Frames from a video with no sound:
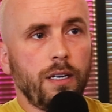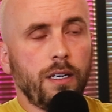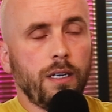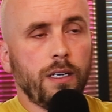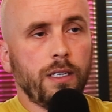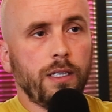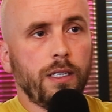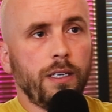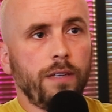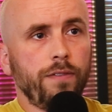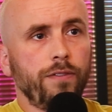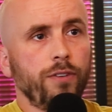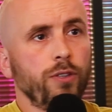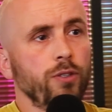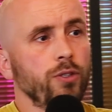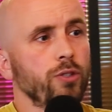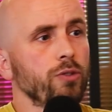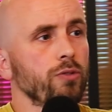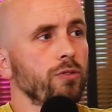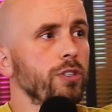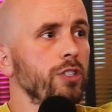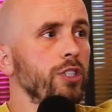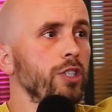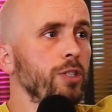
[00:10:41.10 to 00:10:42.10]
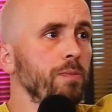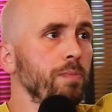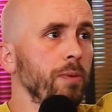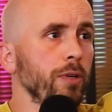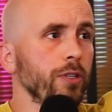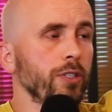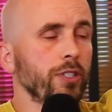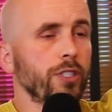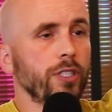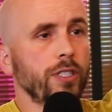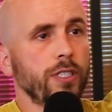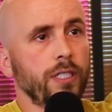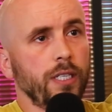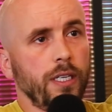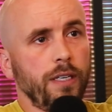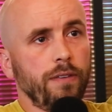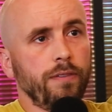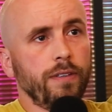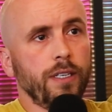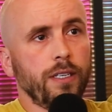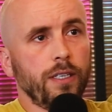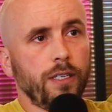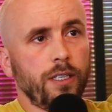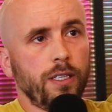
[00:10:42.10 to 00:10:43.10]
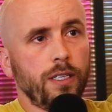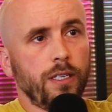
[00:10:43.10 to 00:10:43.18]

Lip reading: Like, if you saw a sponsored Steven,